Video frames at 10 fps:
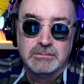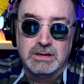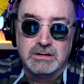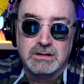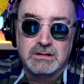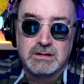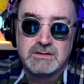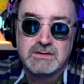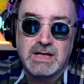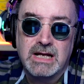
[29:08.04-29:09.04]
And the
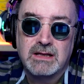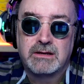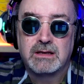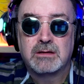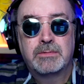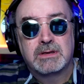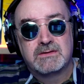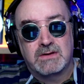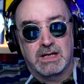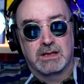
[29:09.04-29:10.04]
style, think about the
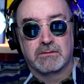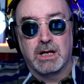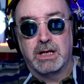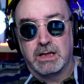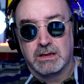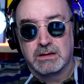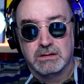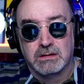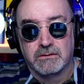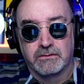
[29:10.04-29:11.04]
style of writing.
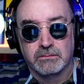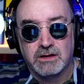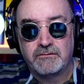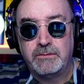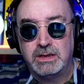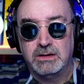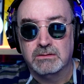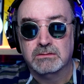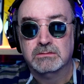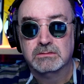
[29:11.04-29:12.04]
You go from Love Me
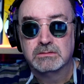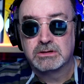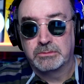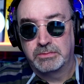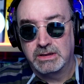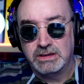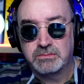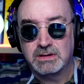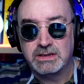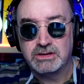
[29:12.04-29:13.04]
Do to Please
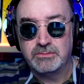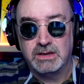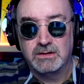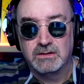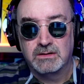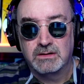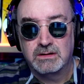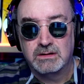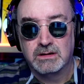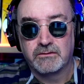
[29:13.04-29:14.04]
Please Me,
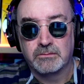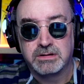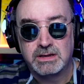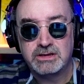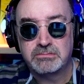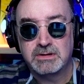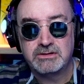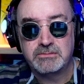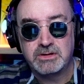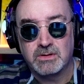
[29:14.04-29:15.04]
go from Please
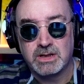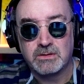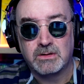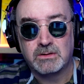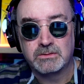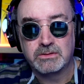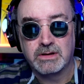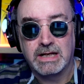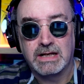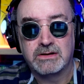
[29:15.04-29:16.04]
Please Me to I'm going to hold your
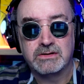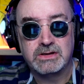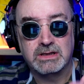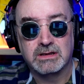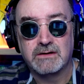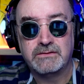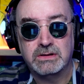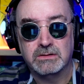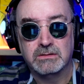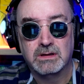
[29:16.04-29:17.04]
hand to She Loves
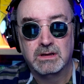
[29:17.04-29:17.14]
You.